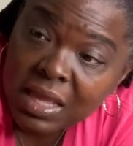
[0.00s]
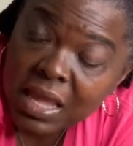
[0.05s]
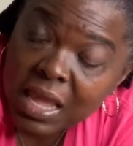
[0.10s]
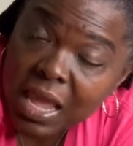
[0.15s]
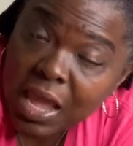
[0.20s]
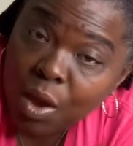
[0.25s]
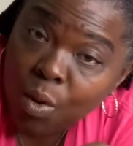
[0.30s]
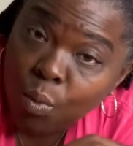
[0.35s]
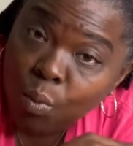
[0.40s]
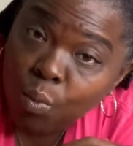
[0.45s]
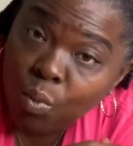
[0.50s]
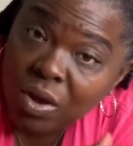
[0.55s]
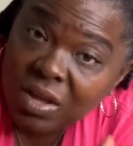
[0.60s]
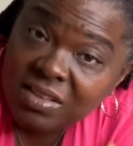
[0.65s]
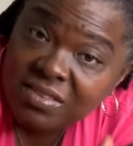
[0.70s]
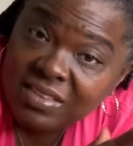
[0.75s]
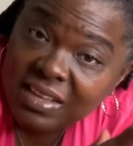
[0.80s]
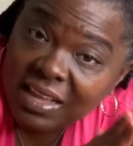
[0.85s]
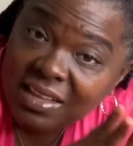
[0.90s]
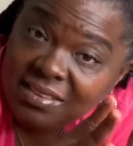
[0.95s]
And
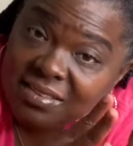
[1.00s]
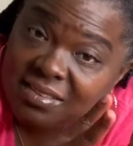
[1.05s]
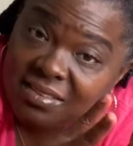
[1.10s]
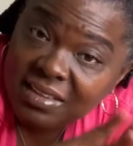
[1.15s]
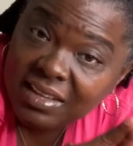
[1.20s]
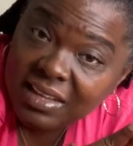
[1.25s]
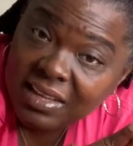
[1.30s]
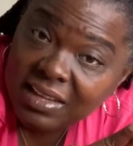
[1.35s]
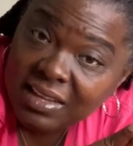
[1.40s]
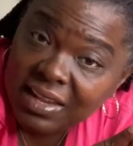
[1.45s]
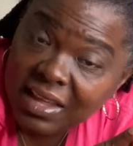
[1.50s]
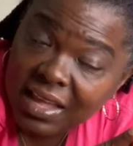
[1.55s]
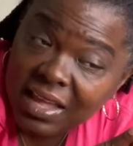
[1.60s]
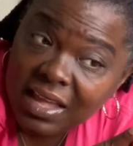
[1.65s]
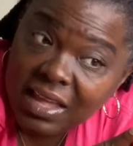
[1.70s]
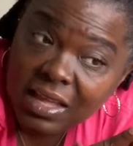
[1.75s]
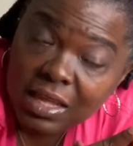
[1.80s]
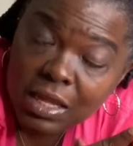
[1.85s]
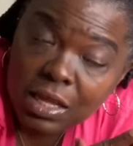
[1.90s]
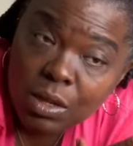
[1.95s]
once I said that,
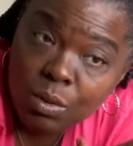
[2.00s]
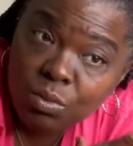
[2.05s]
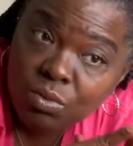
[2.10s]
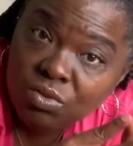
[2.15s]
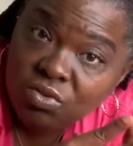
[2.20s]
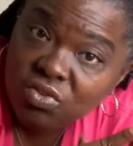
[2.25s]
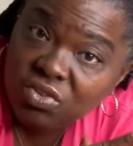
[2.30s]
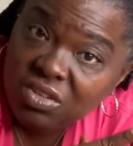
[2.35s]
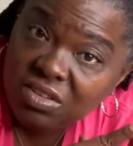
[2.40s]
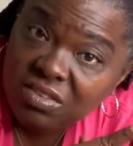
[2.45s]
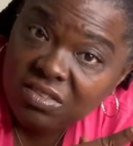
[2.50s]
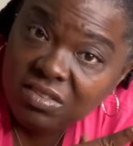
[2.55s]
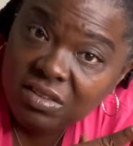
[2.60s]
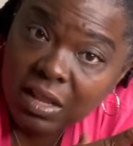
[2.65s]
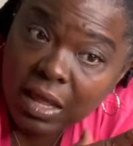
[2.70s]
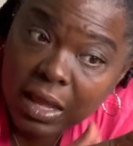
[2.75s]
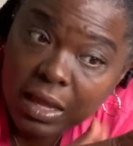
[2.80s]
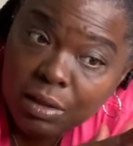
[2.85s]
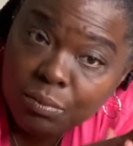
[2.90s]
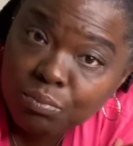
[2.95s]
it was just
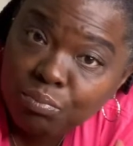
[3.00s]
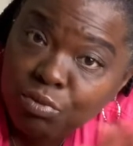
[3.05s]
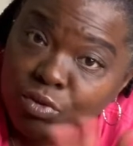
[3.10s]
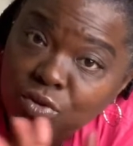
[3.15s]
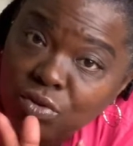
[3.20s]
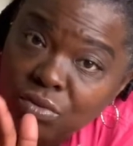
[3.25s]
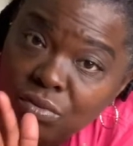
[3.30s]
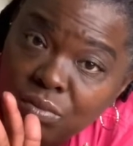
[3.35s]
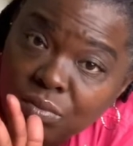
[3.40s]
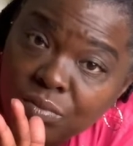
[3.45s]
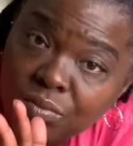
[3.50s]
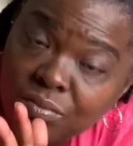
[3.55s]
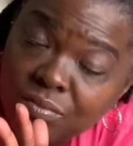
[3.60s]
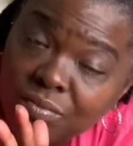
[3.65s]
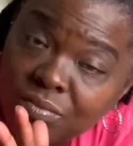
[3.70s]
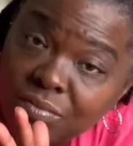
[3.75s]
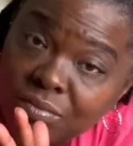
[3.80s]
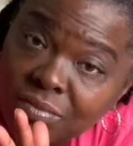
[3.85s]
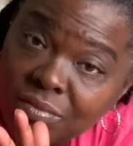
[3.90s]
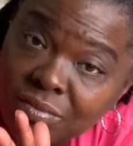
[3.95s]
like, phew,
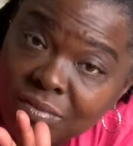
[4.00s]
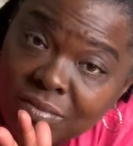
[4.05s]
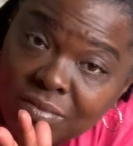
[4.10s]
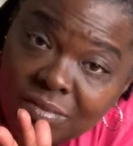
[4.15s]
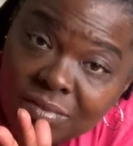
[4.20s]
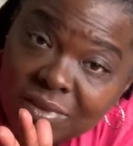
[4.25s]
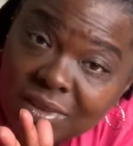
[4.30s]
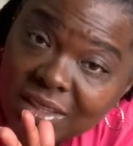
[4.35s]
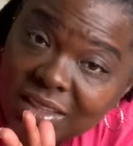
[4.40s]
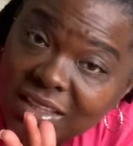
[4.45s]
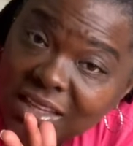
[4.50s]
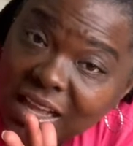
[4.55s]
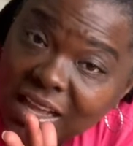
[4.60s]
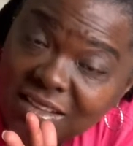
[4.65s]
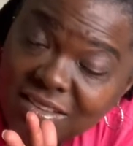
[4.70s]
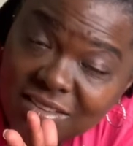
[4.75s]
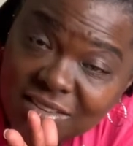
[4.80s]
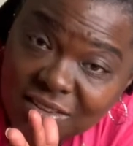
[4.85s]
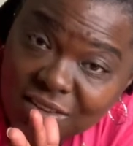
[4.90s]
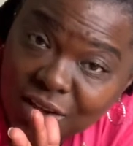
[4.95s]
I
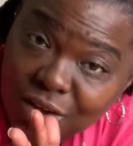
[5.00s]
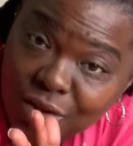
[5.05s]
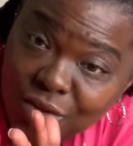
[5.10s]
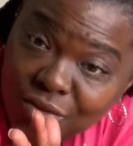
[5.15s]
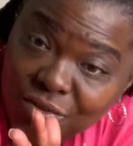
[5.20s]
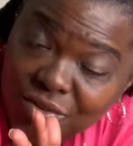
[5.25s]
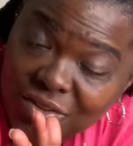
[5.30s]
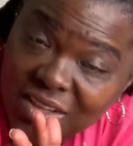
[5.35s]
took off.